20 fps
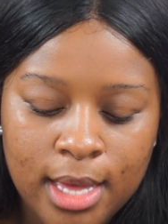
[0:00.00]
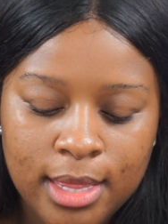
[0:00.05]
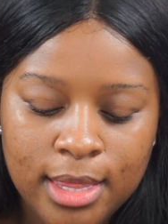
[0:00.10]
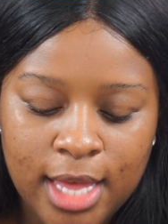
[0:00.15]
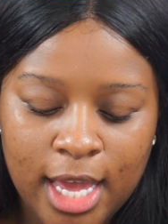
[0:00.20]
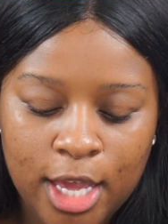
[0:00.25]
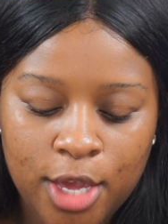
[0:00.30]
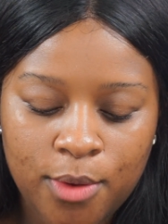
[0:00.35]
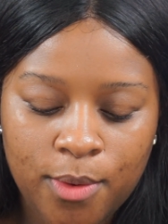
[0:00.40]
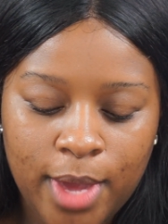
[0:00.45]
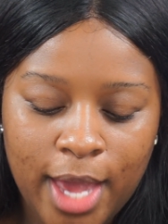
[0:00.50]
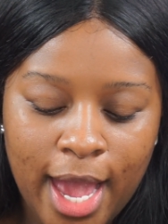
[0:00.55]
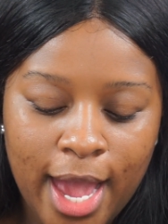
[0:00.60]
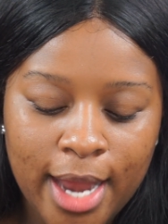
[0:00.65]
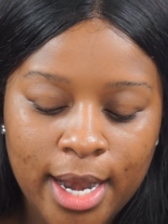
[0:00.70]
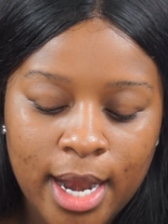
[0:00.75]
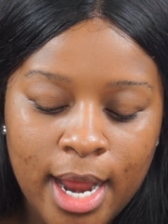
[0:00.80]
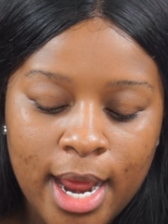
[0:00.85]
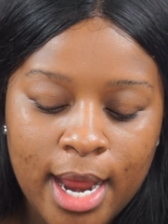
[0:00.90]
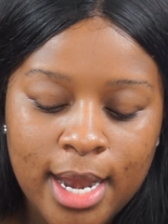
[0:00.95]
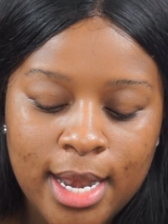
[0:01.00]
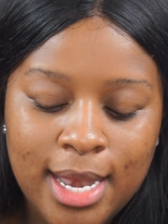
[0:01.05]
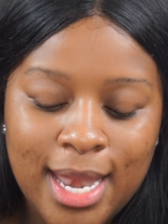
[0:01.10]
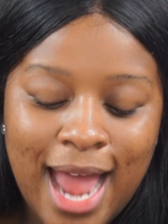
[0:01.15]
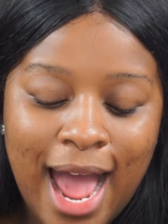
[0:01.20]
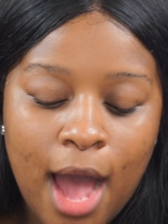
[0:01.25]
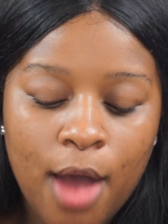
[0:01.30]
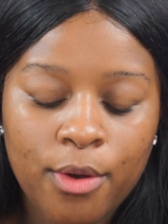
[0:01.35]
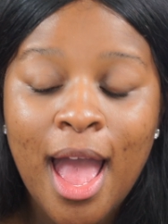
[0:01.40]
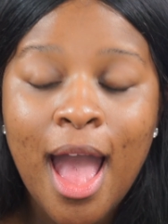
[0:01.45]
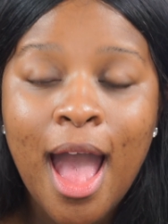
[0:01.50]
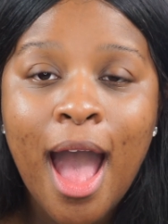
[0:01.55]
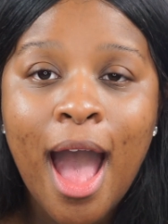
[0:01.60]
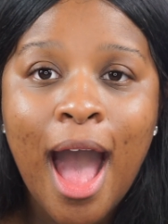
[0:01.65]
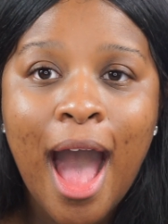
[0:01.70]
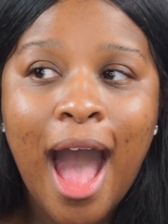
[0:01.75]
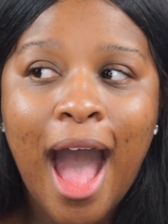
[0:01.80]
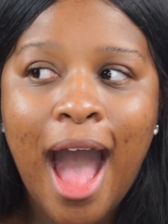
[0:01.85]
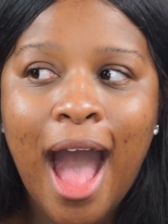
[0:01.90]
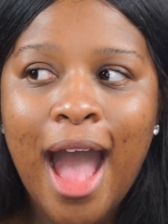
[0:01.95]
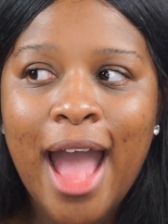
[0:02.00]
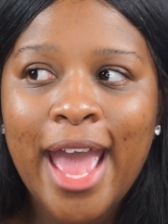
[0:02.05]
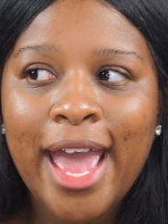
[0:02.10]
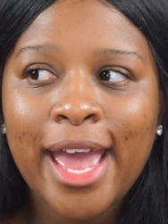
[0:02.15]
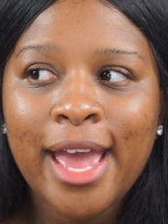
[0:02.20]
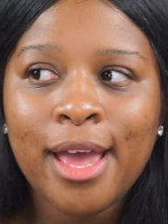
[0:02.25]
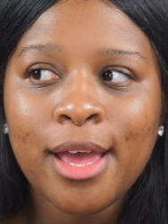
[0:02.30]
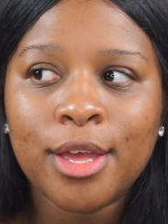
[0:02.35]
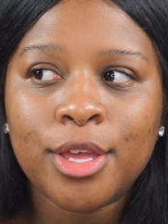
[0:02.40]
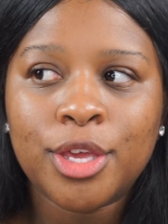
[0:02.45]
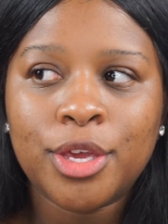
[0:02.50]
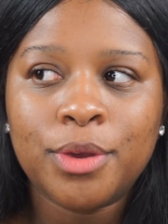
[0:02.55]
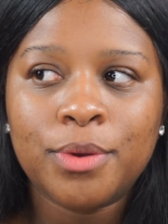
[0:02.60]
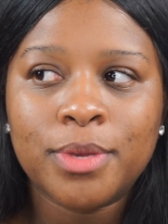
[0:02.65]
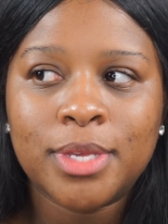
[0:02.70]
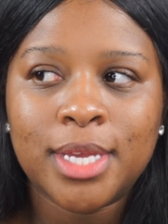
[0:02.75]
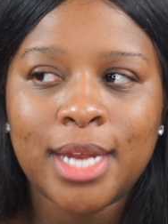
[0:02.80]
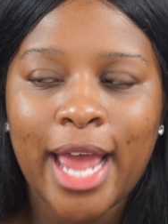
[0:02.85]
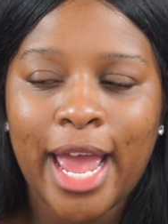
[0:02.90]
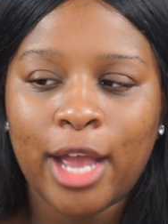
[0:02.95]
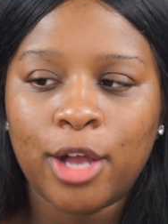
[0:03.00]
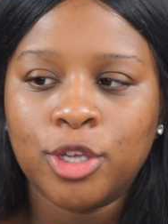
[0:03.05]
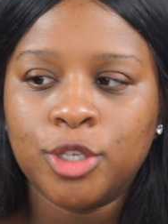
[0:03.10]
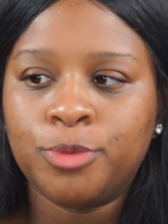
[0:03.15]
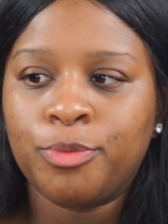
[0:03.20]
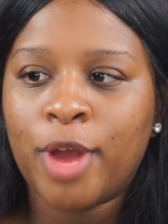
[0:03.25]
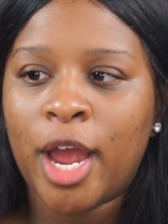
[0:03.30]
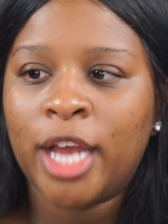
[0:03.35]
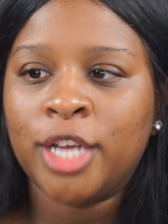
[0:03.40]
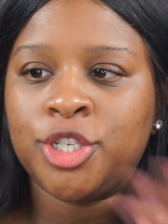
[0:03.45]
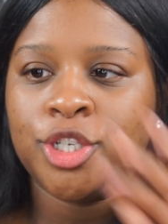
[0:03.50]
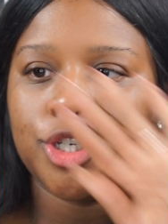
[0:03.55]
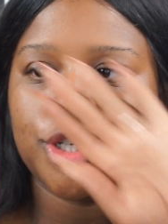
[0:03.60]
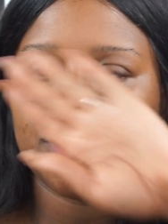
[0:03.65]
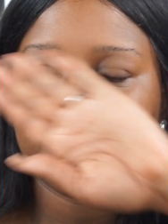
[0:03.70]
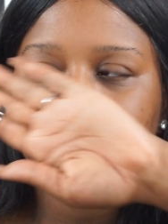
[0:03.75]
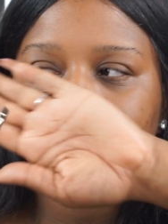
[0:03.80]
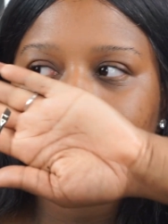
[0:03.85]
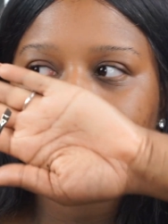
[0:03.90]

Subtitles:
that you get. Now, I use an angled brush.